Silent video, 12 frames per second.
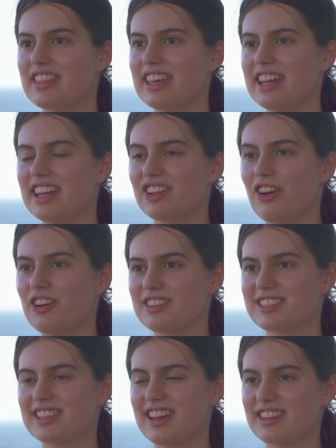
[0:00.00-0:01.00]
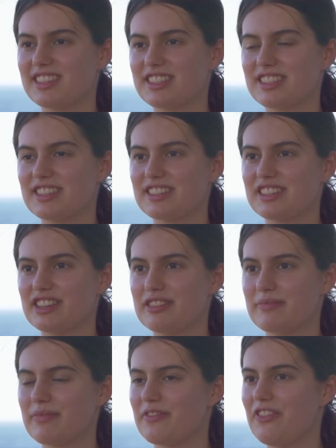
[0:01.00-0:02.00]
that God has led us to
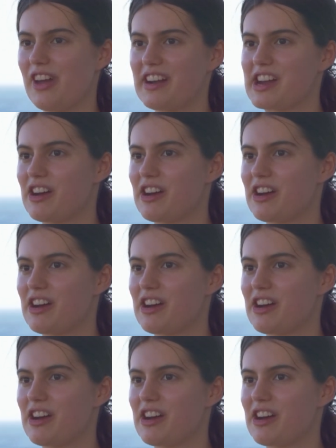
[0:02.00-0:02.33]
some very